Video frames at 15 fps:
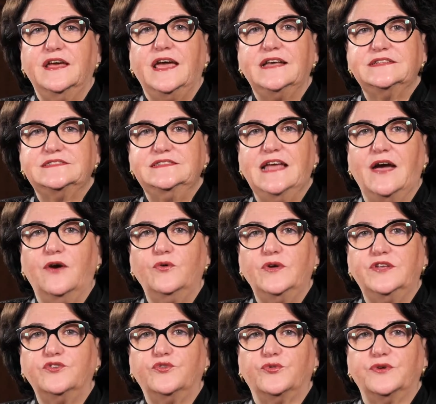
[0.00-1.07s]
has now
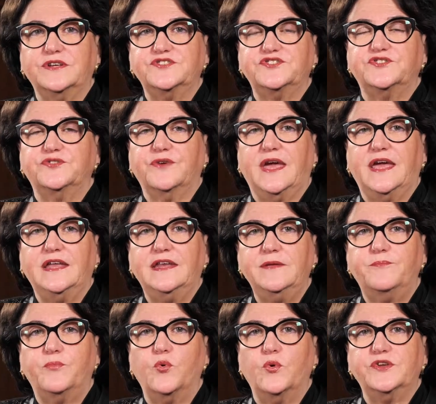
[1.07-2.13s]
increased to
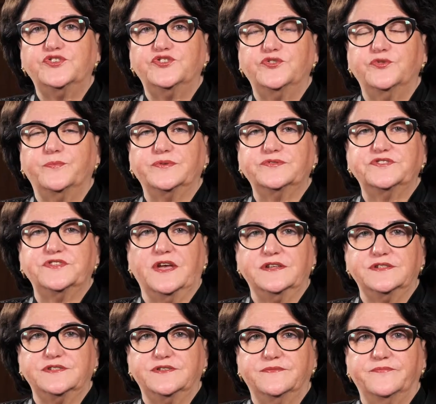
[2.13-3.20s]

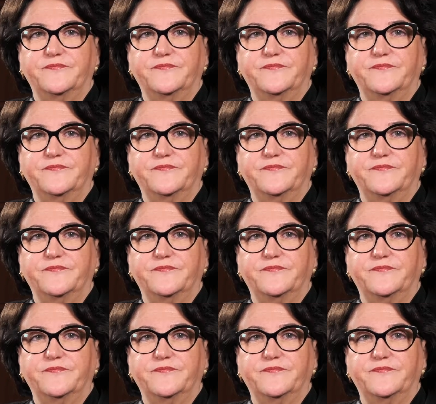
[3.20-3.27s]
80.2%.